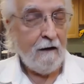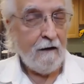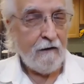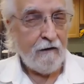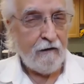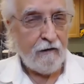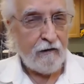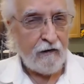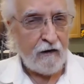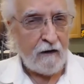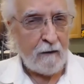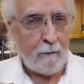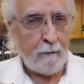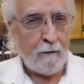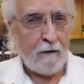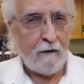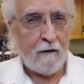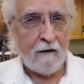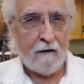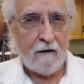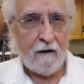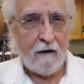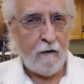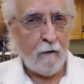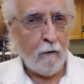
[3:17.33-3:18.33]
simply
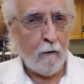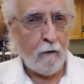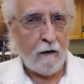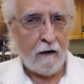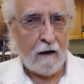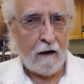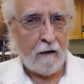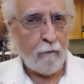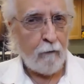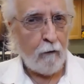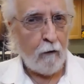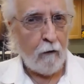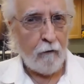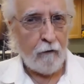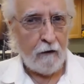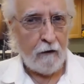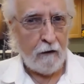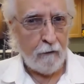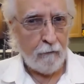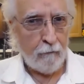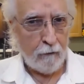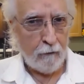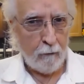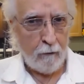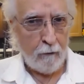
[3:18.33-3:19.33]
that they don't have all the
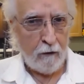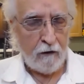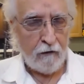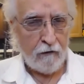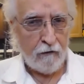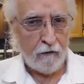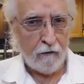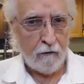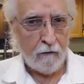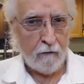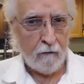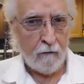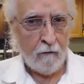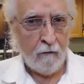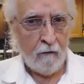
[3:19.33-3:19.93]
information,